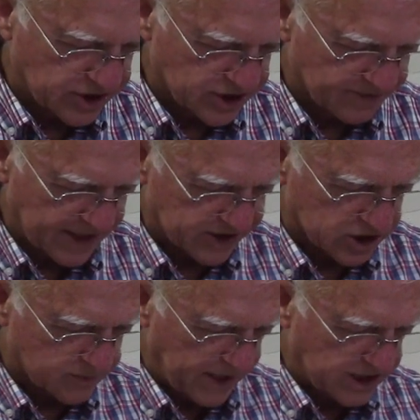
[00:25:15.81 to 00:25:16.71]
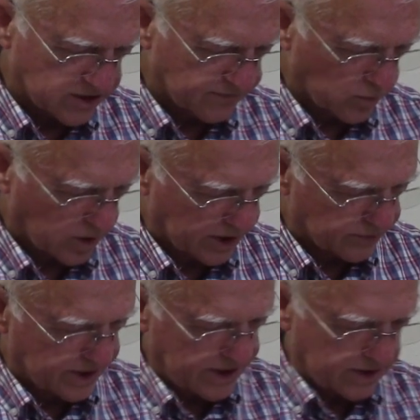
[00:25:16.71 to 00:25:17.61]
about the space of
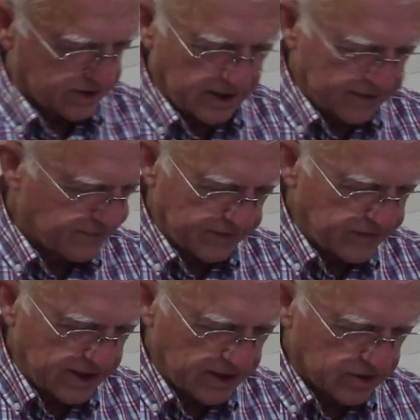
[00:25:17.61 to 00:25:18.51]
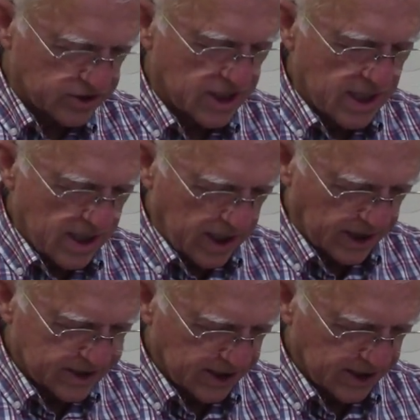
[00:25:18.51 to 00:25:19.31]
400 years, on 50 years, until